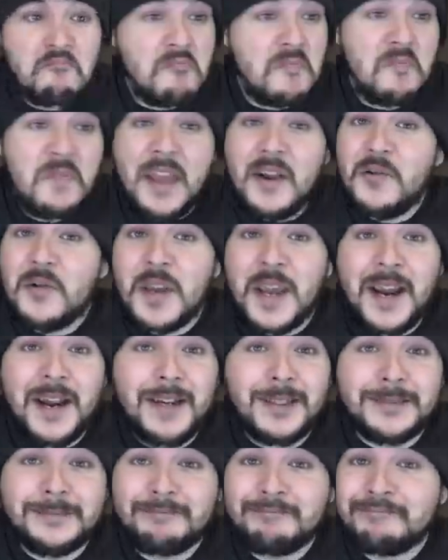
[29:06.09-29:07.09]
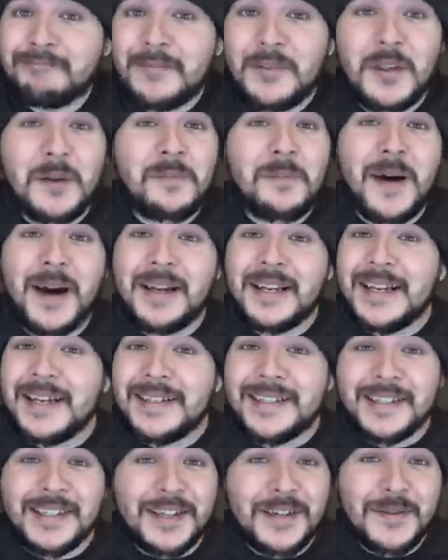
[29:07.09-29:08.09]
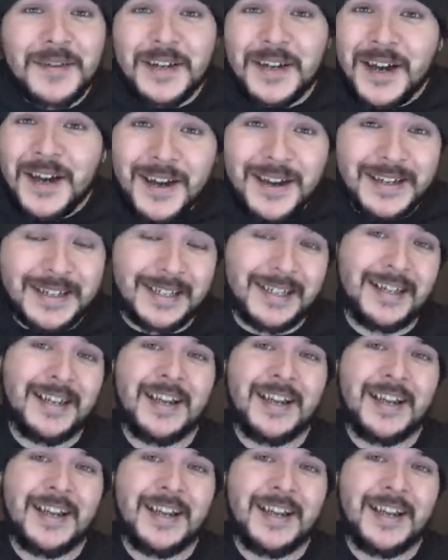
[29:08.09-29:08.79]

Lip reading: They don't care. The money is too good.